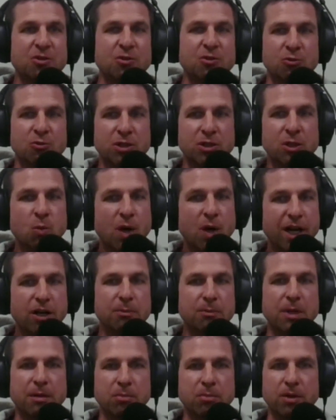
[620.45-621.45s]
rewire
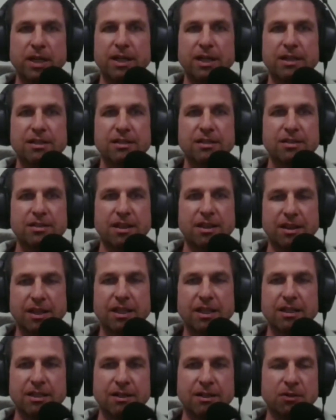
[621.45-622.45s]
my brain to
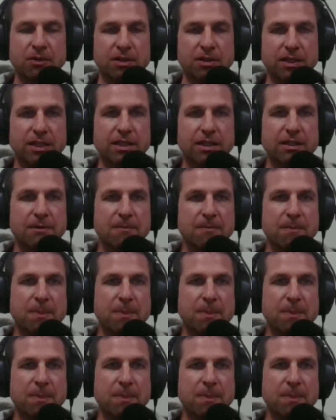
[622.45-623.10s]
think differently.